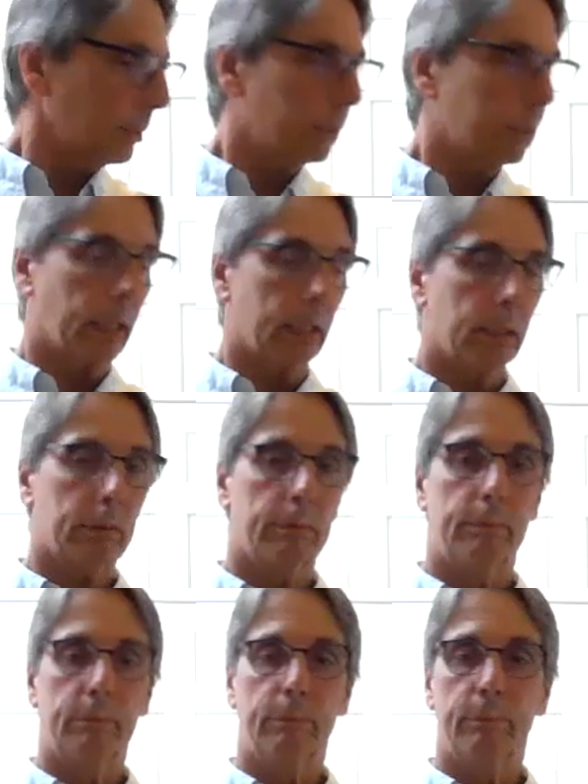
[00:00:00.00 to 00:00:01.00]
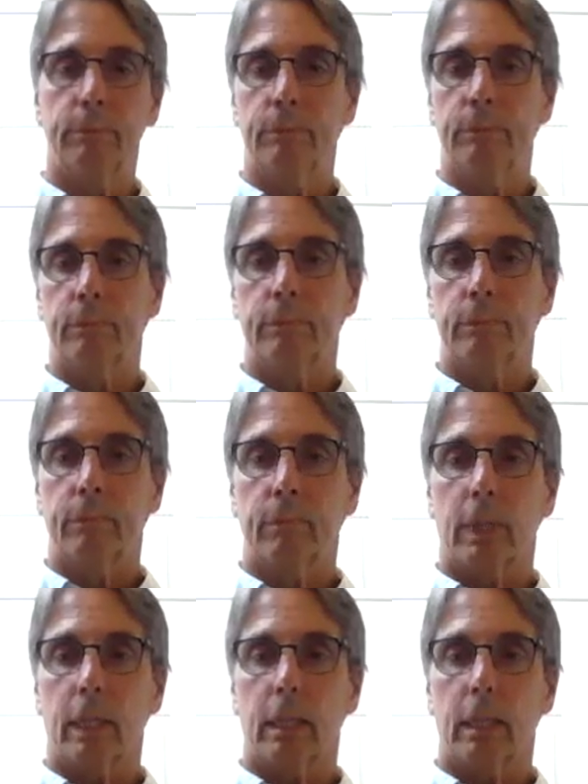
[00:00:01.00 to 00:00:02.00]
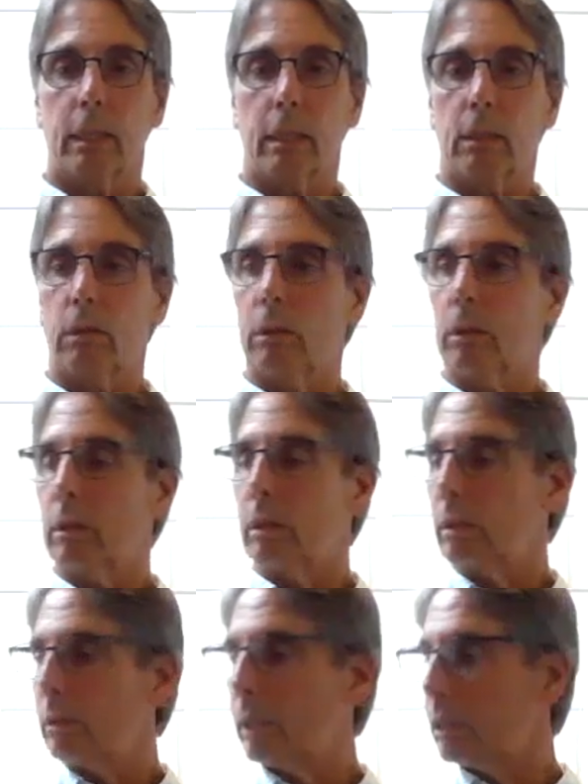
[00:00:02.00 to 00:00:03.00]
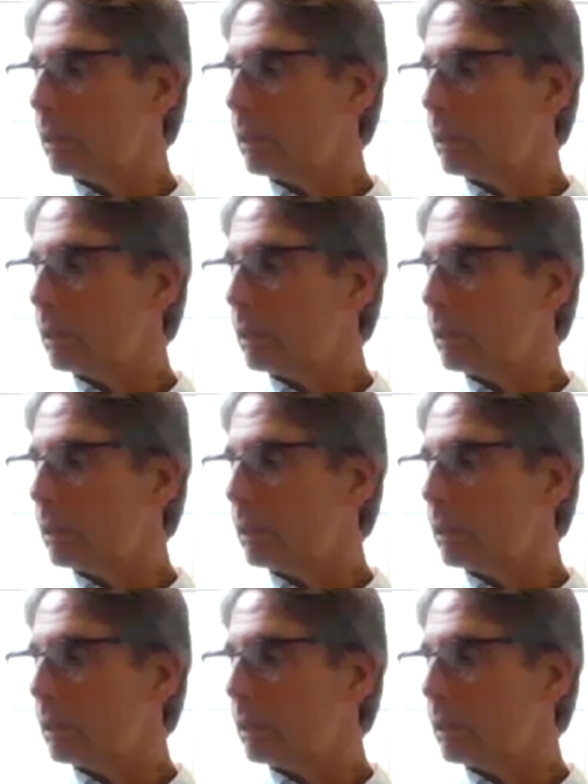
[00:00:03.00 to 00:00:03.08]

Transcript: to center. And all the way